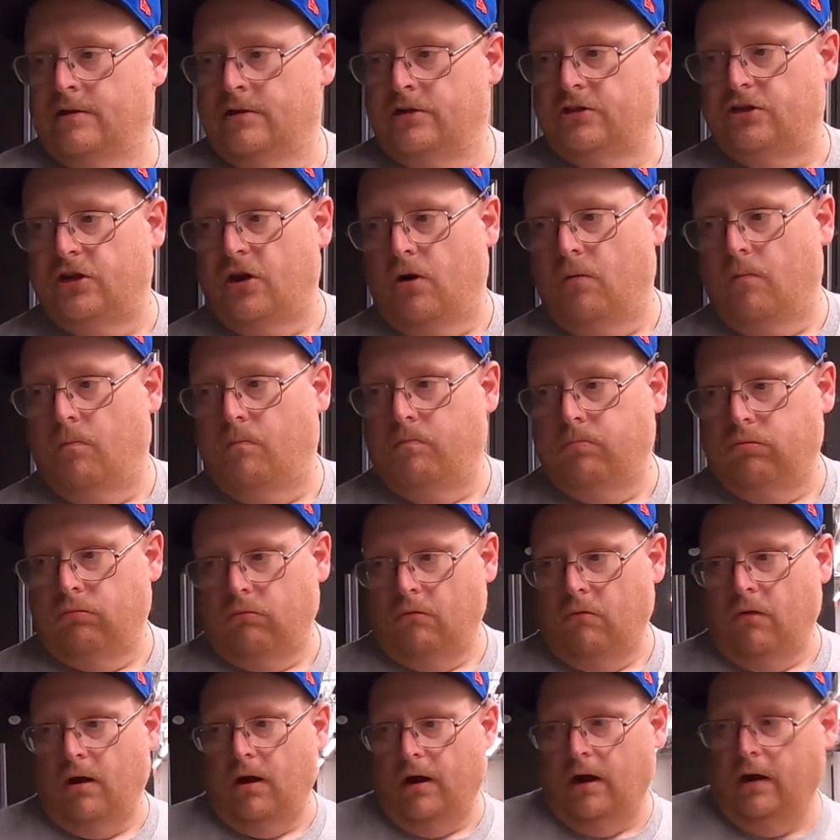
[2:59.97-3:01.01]
So,
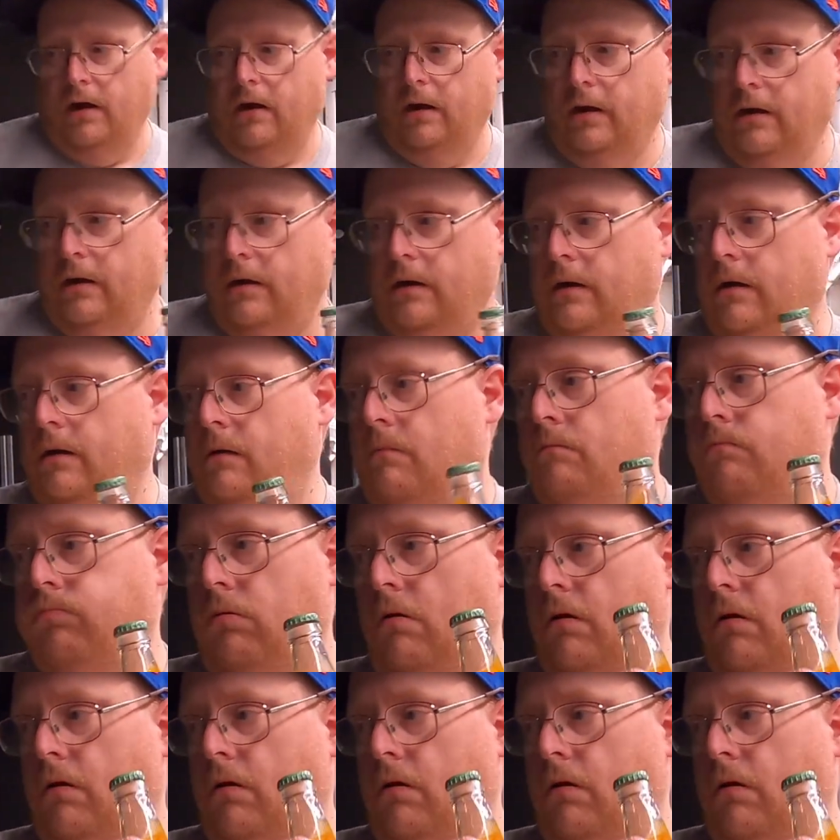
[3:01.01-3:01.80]
brong,